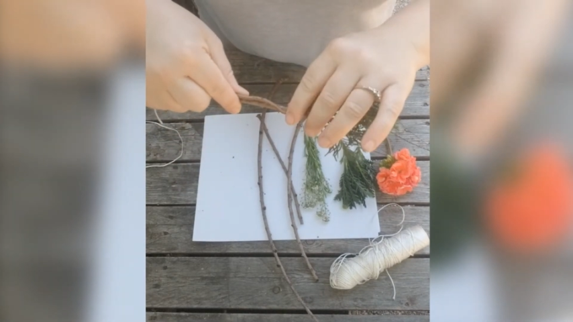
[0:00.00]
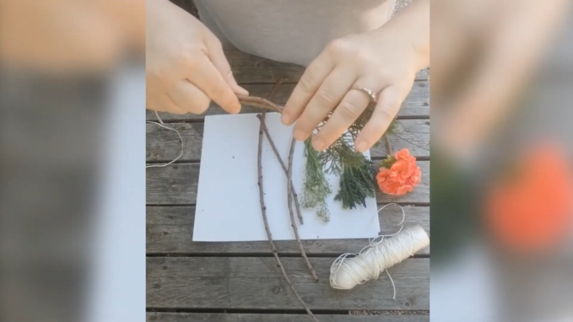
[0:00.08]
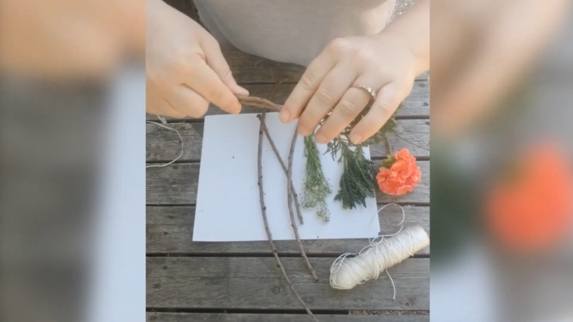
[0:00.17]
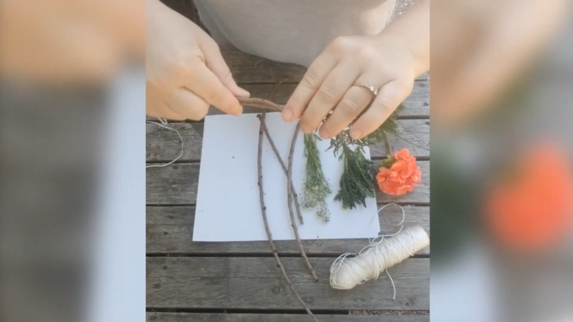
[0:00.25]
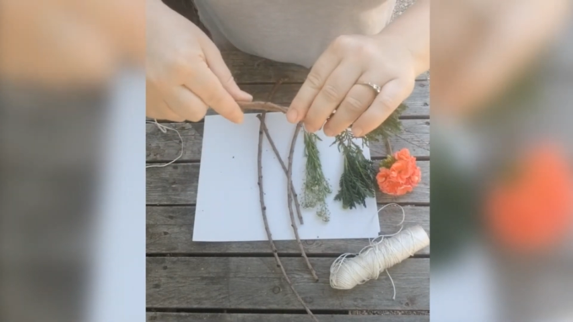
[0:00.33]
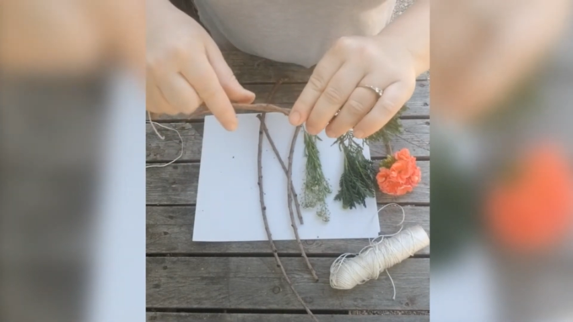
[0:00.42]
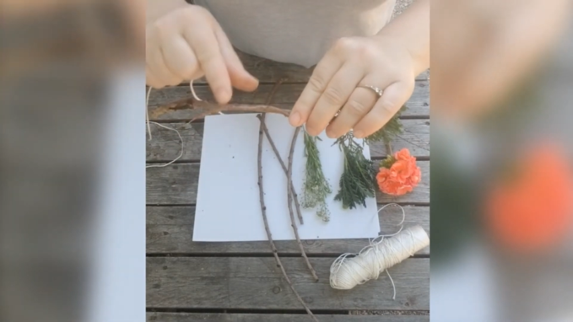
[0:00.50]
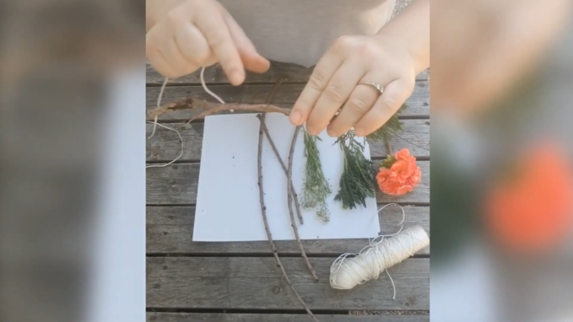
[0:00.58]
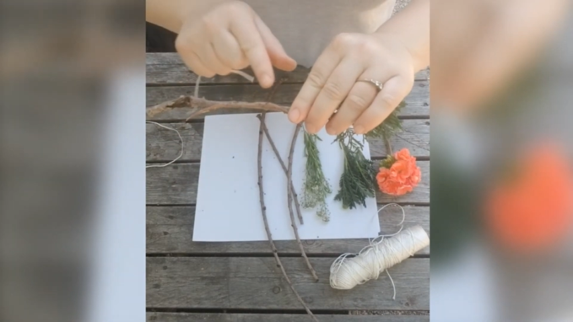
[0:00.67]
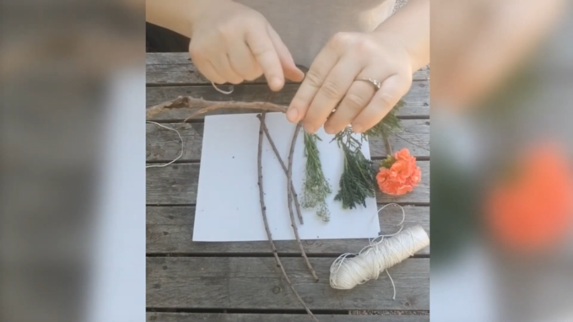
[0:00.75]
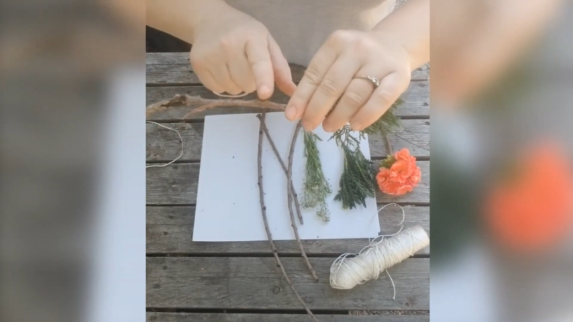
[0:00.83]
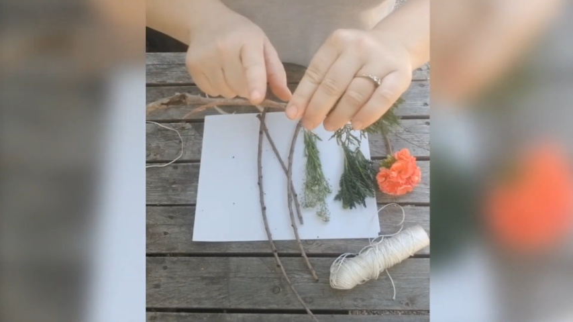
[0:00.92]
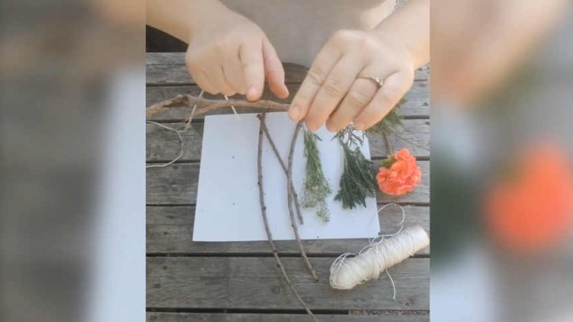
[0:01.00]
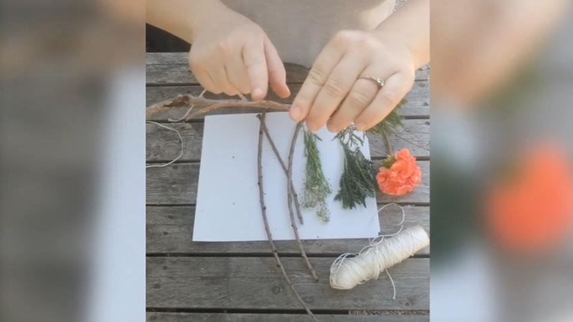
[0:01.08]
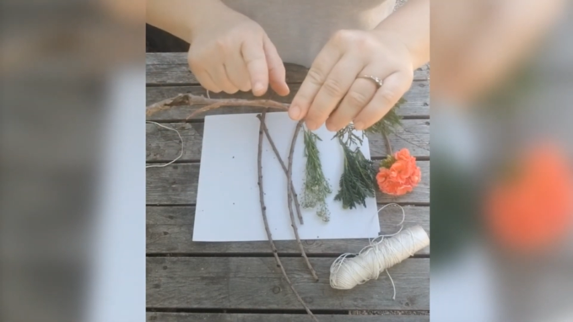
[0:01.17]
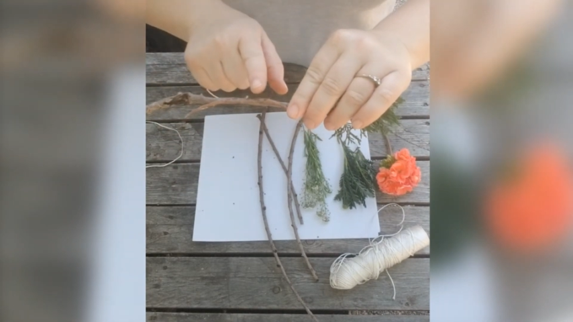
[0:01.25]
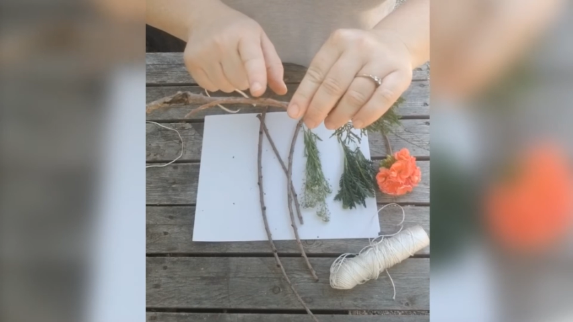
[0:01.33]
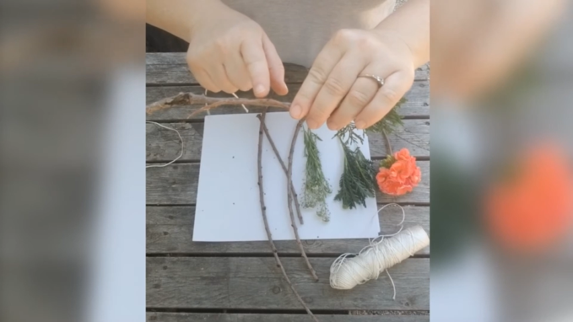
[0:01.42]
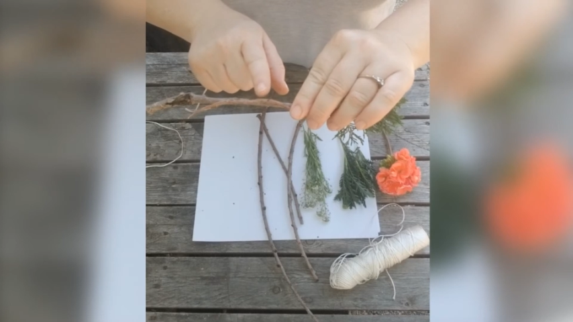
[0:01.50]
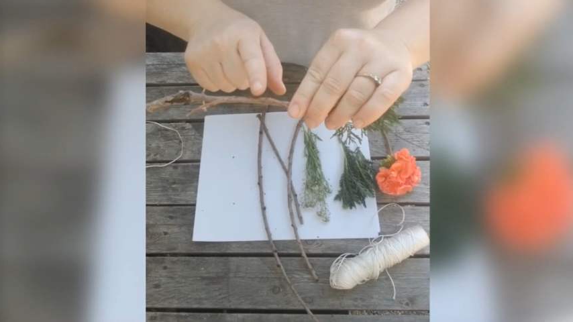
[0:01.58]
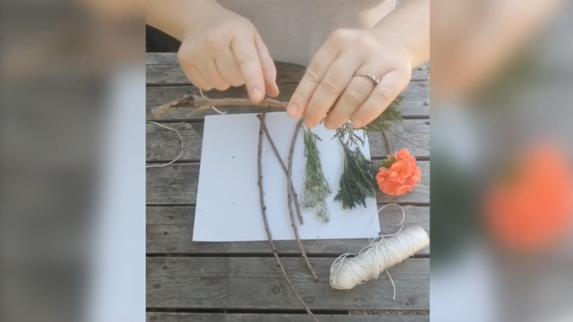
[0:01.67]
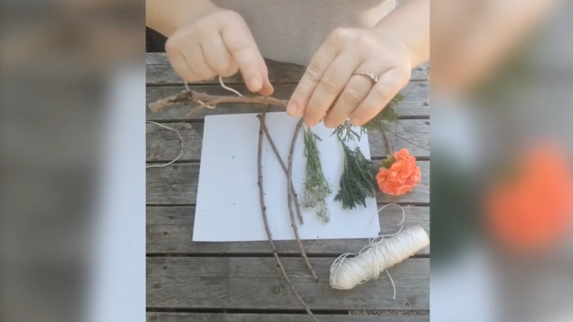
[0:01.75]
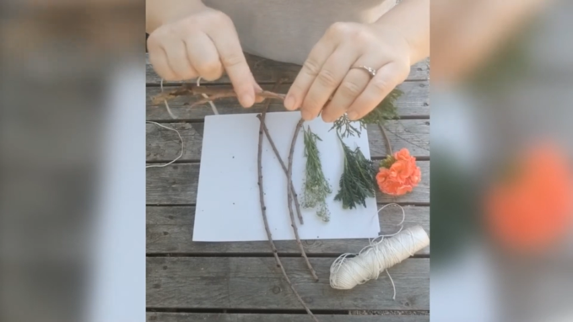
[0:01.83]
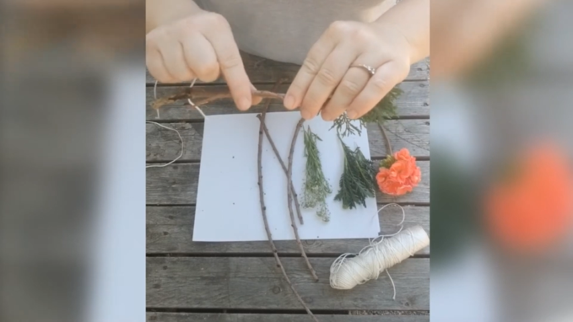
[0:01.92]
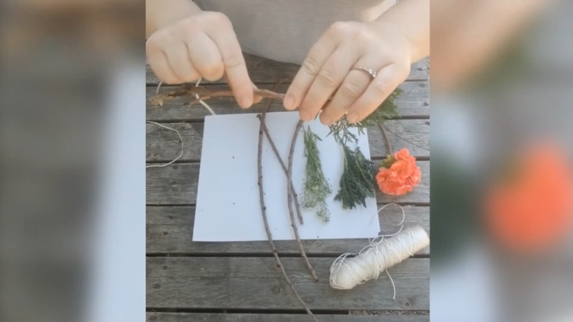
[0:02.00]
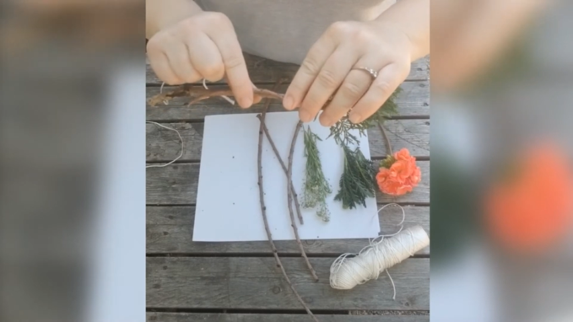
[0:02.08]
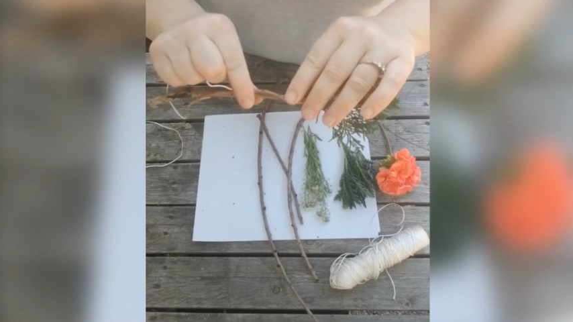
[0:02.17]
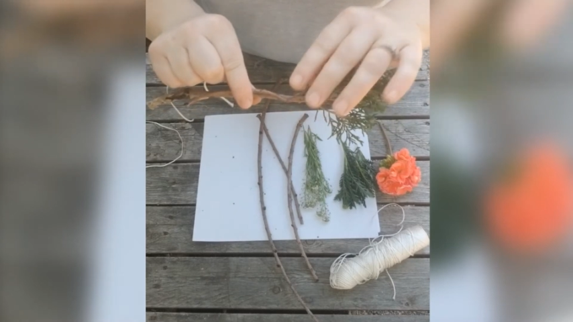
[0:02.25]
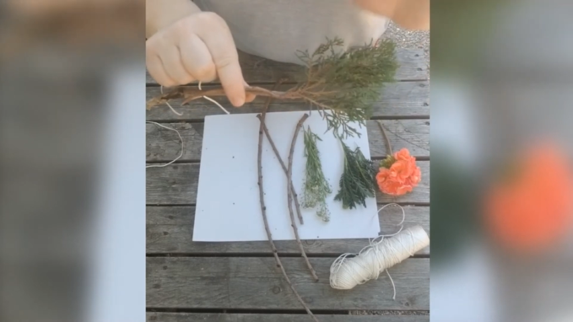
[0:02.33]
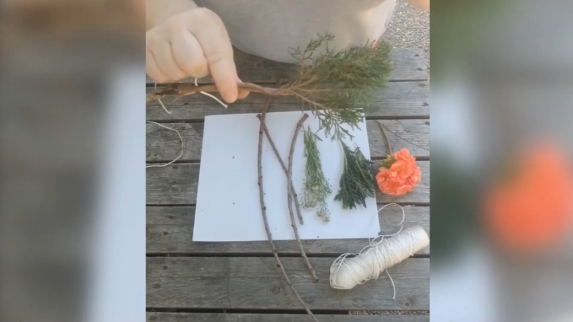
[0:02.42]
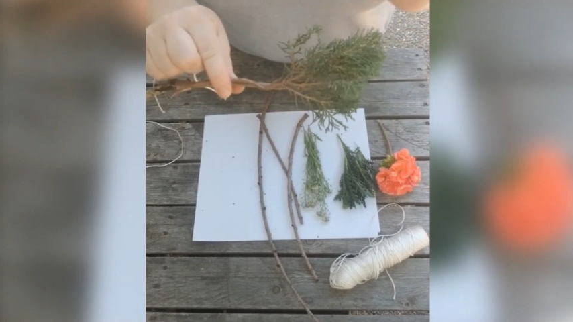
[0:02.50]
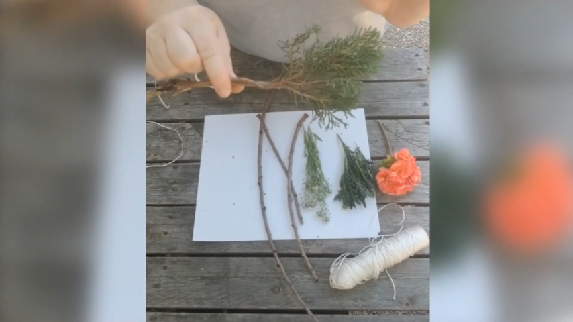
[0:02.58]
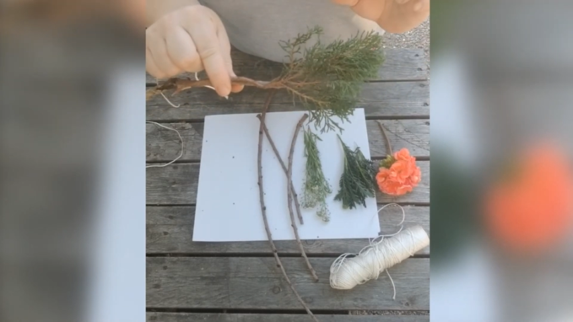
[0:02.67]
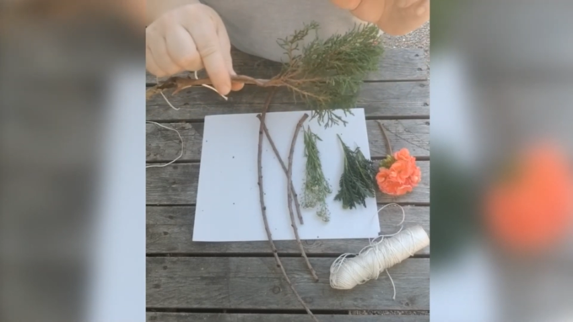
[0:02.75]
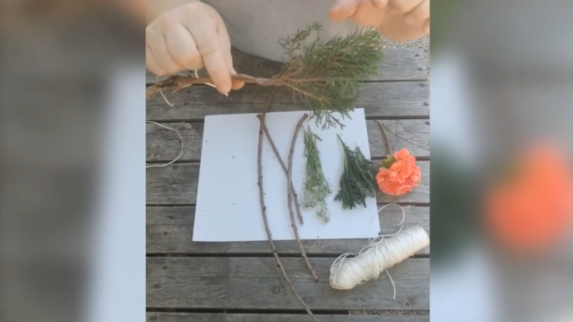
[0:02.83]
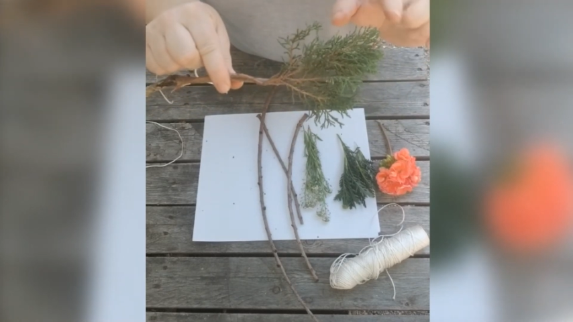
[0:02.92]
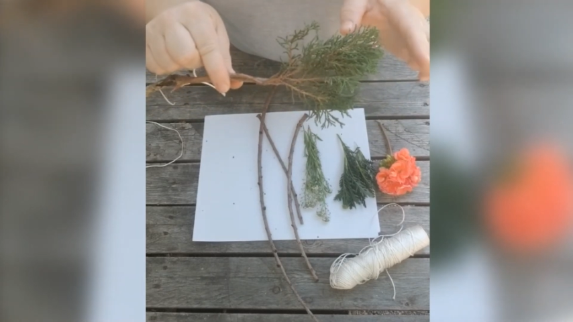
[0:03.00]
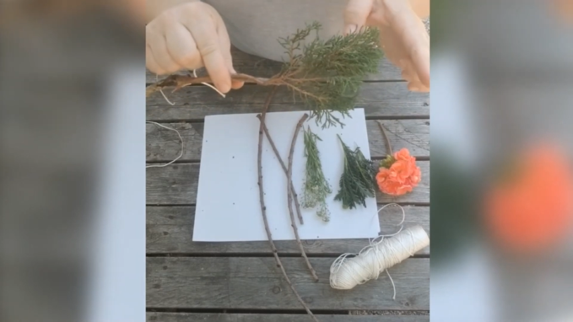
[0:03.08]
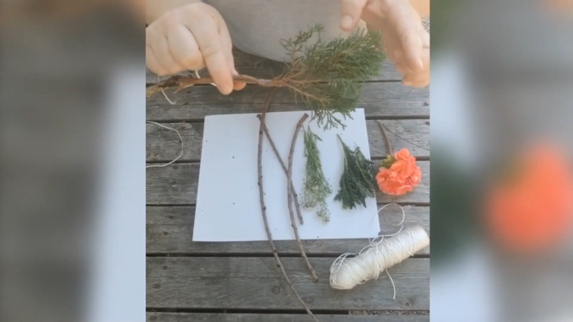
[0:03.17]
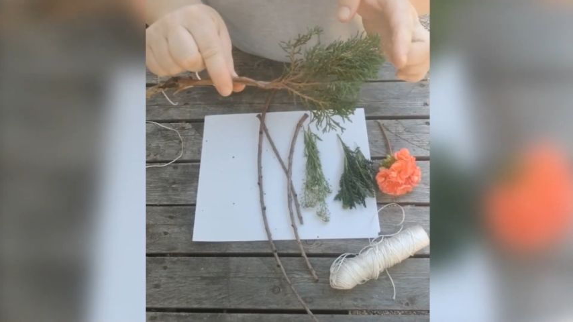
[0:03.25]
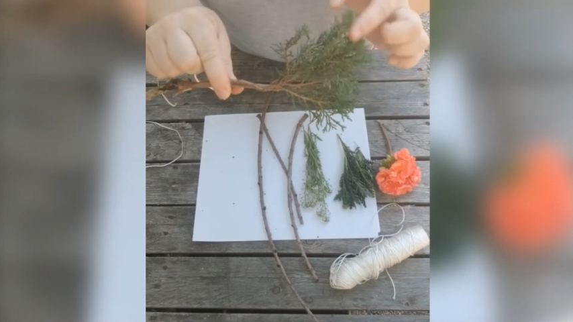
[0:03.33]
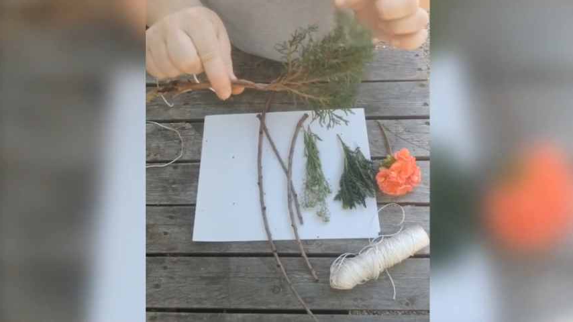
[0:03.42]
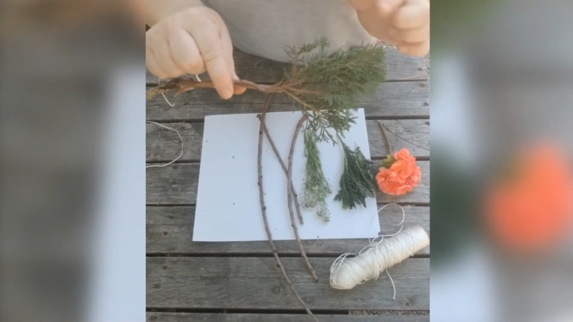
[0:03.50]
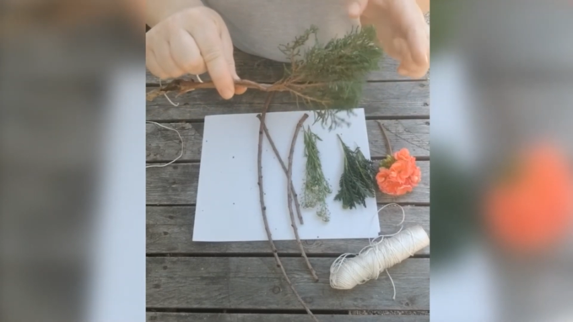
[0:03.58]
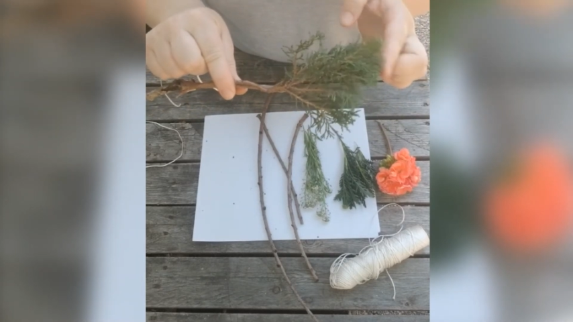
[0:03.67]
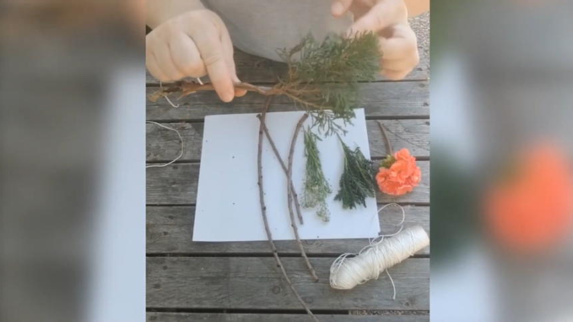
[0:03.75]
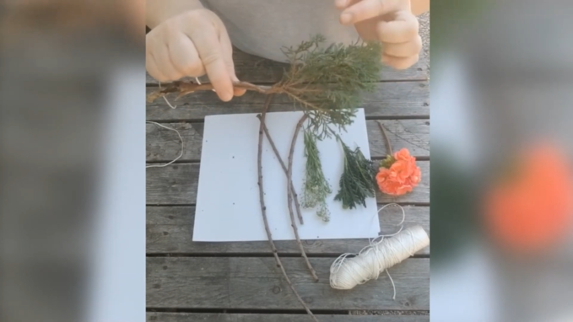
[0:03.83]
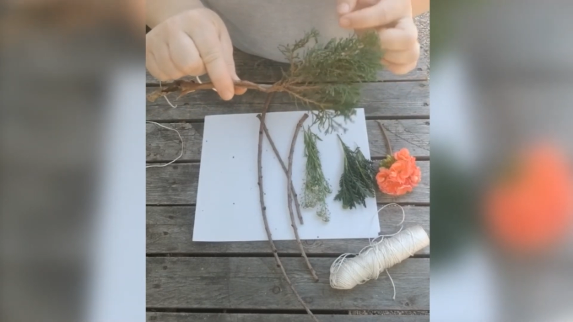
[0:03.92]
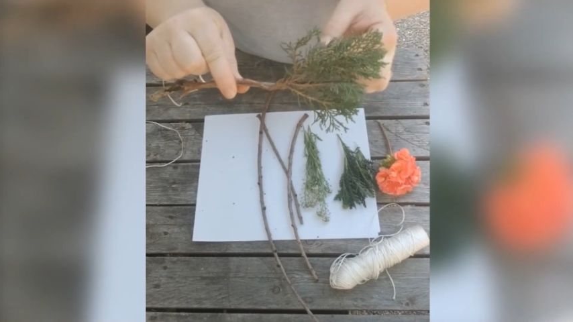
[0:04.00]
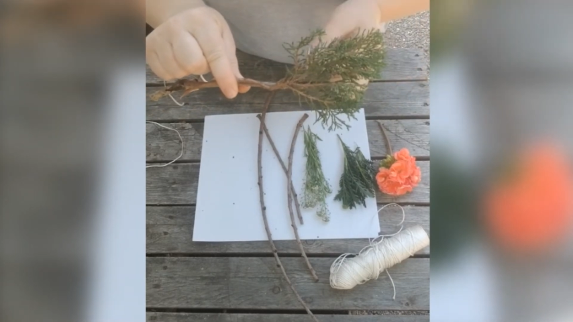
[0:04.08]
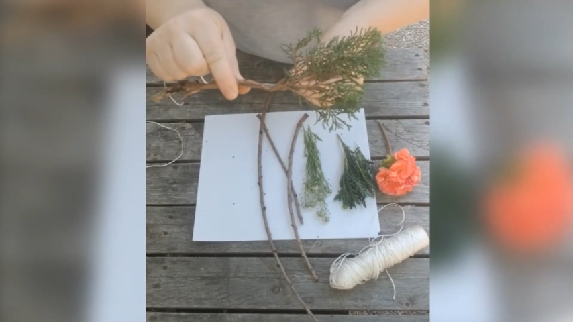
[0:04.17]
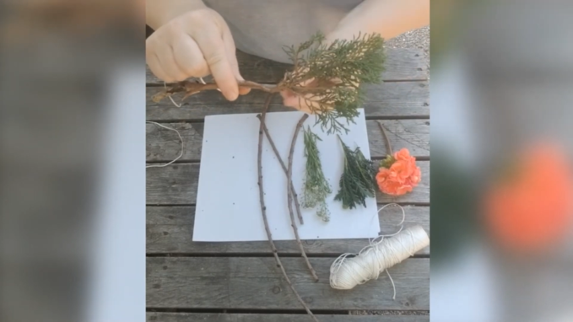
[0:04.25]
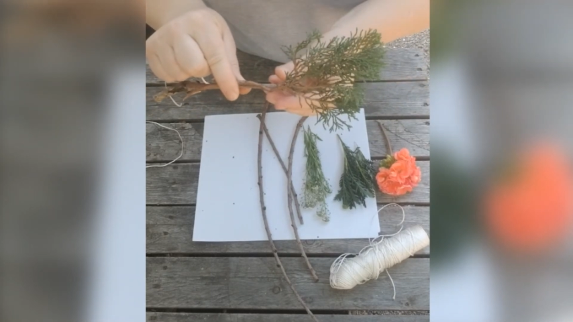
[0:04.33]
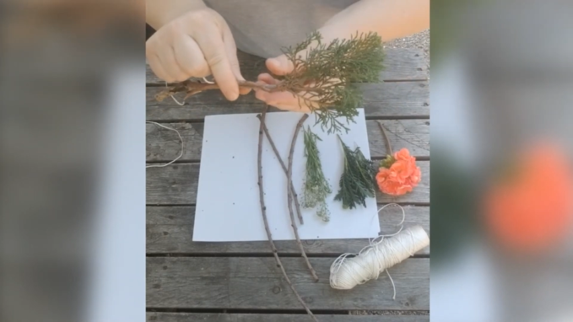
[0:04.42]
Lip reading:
Nobody's mouth can be seen.